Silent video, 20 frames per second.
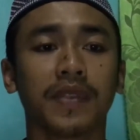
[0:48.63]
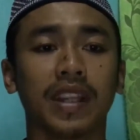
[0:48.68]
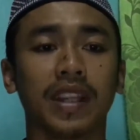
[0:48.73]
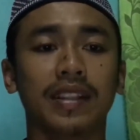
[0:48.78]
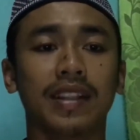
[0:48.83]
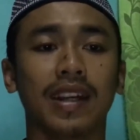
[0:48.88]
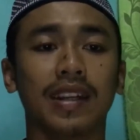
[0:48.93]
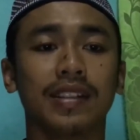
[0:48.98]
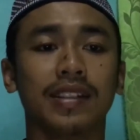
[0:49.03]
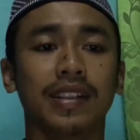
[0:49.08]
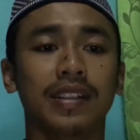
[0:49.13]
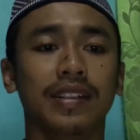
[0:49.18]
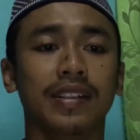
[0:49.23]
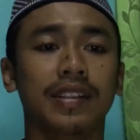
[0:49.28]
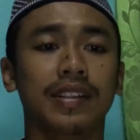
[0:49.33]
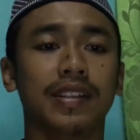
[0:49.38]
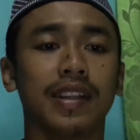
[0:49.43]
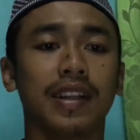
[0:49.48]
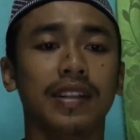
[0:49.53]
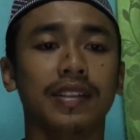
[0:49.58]
Thus,
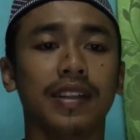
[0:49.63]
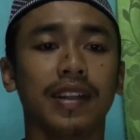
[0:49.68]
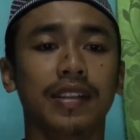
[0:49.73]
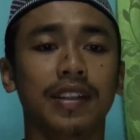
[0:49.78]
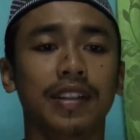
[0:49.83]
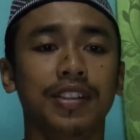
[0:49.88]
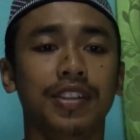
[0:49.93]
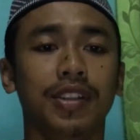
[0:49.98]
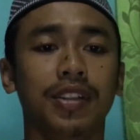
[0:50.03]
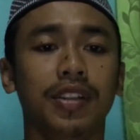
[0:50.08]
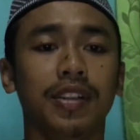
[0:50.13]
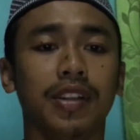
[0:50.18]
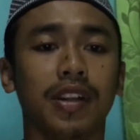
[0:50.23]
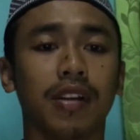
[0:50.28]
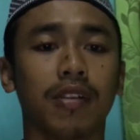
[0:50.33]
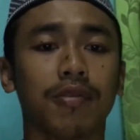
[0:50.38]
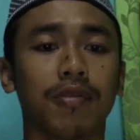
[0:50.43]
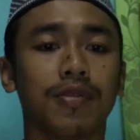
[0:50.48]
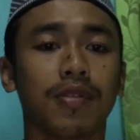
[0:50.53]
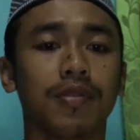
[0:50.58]
science and engineering
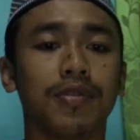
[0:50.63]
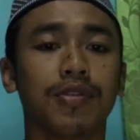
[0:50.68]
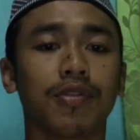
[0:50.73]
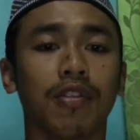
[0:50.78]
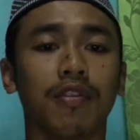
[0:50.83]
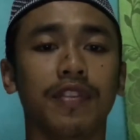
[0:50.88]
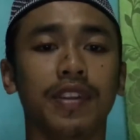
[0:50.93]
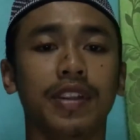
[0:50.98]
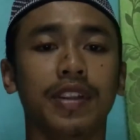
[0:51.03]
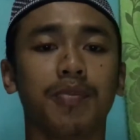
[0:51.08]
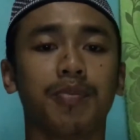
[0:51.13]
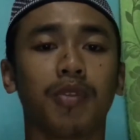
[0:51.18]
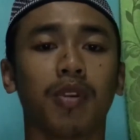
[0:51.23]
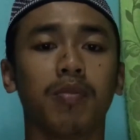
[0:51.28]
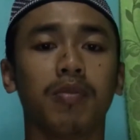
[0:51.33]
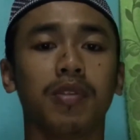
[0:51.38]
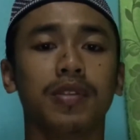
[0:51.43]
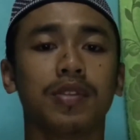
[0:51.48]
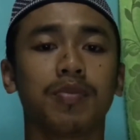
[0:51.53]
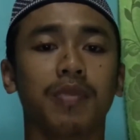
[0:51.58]
are also solving the
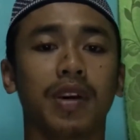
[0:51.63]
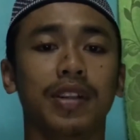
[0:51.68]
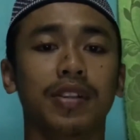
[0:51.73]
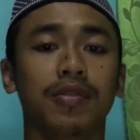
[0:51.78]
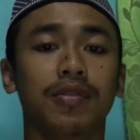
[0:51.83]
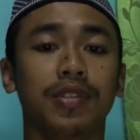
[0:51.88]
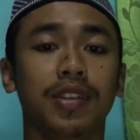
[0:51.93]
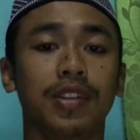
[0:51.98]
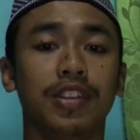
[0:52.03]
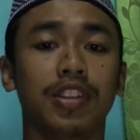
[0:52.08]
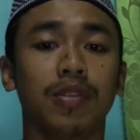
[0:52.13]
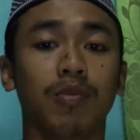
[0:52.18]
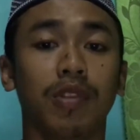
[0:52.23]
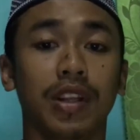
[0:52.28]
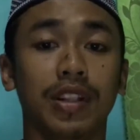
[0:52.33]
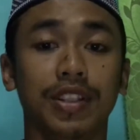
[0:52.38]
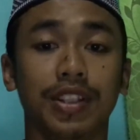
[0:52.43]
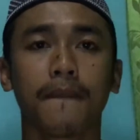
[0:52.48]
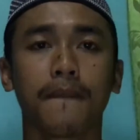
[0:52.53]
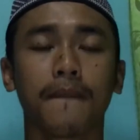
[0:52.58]
problems by using
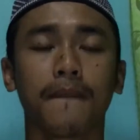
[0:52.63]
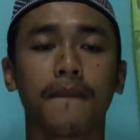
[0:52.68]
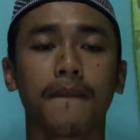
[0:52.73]
simulation.